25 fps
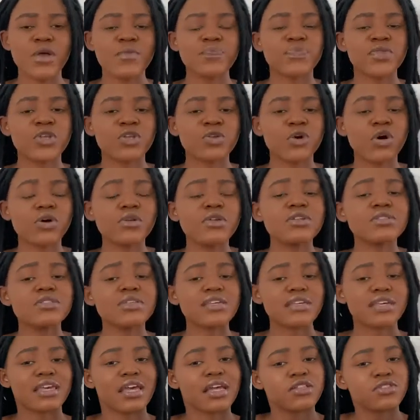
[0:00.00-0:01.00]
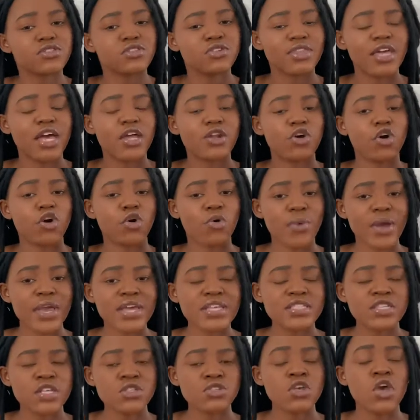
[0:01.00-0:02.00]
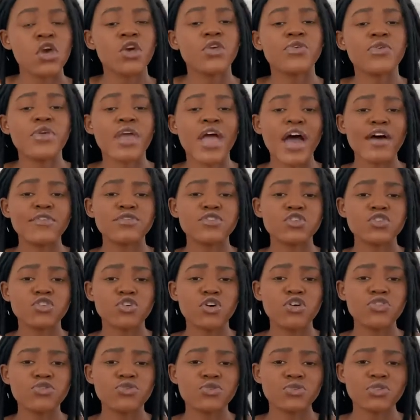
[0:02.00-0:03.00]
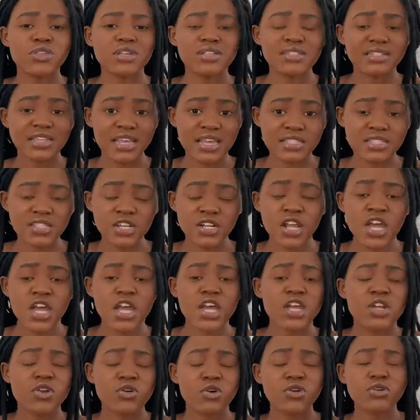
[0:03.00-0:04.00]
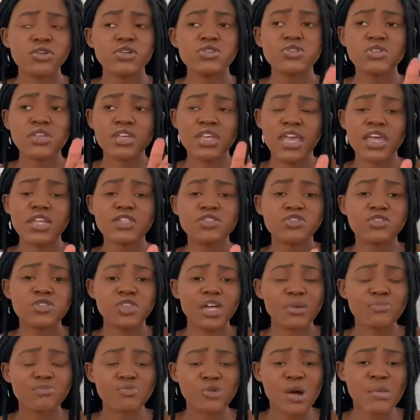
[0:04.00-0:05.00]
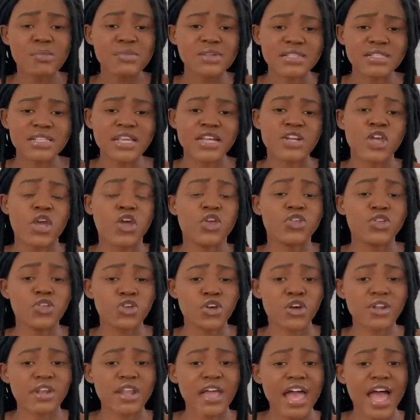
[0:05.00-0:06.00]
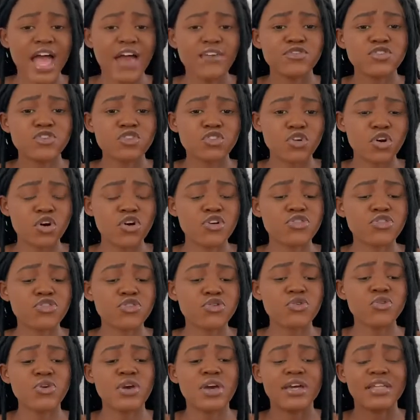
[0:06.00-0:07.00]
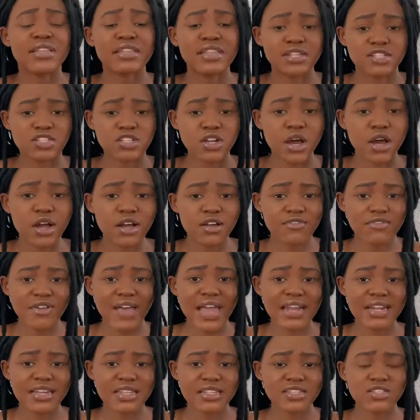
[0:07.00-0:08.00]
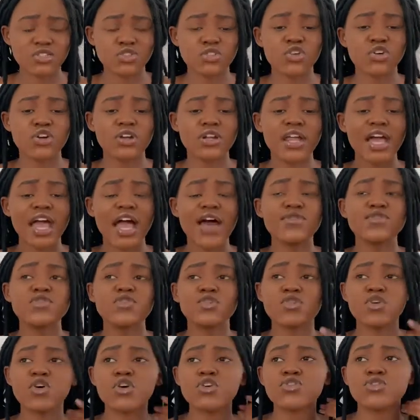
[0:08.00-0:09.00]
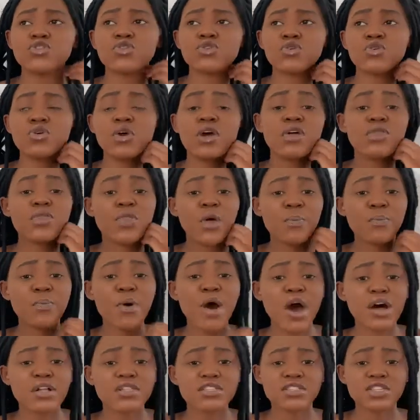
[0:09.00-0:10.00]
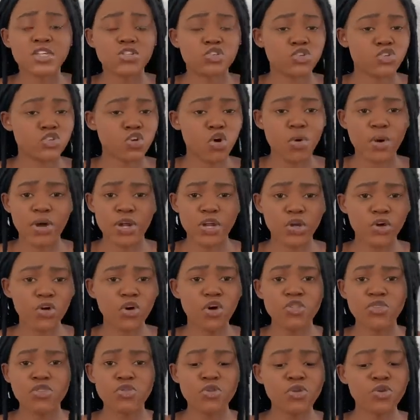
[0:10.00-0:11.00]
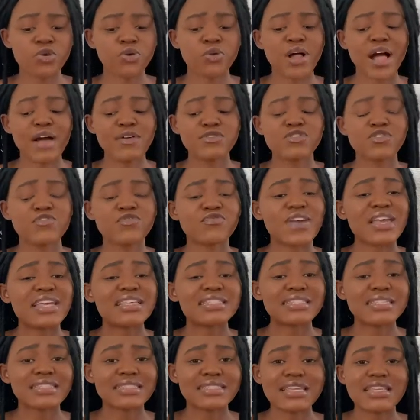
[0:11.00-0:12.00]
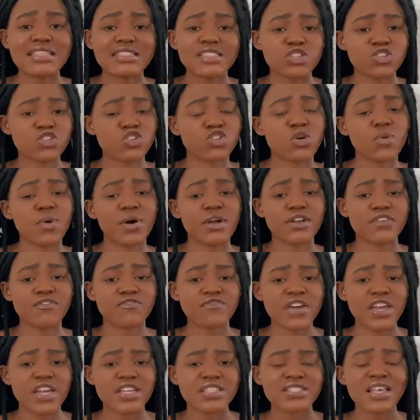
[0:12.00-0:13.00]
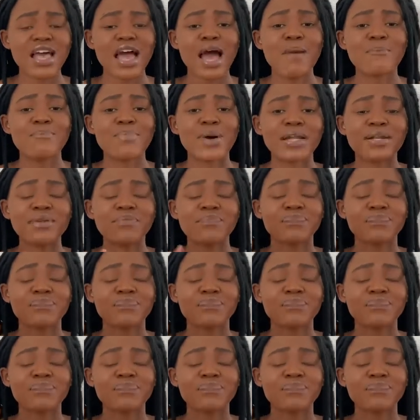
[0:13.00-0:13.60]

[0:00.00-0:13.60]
in order to get to that oasis, you have to go through the desert. In order to get to that promised land, you're going to have to go through the dark valleys. You're going to have to go through the parts that you don't want to go through. You'll have to face the things that you don't want to face. But